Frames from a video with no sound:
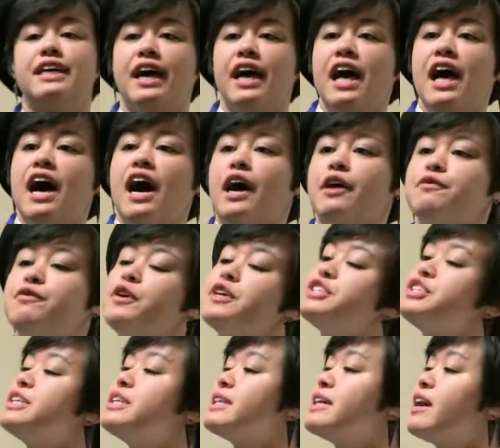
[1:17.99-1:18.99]
Uh,
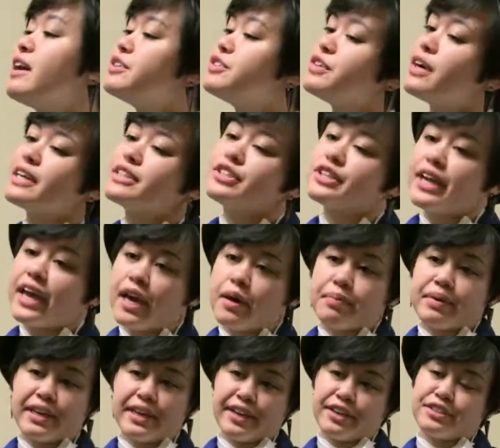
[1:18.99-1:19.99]
unfortunately, our director can't
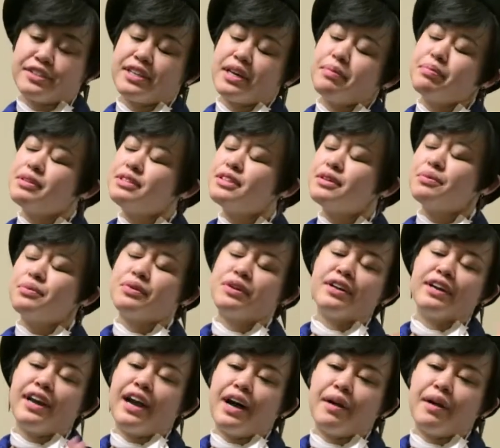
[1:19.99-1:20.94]
be here today, but don't worry,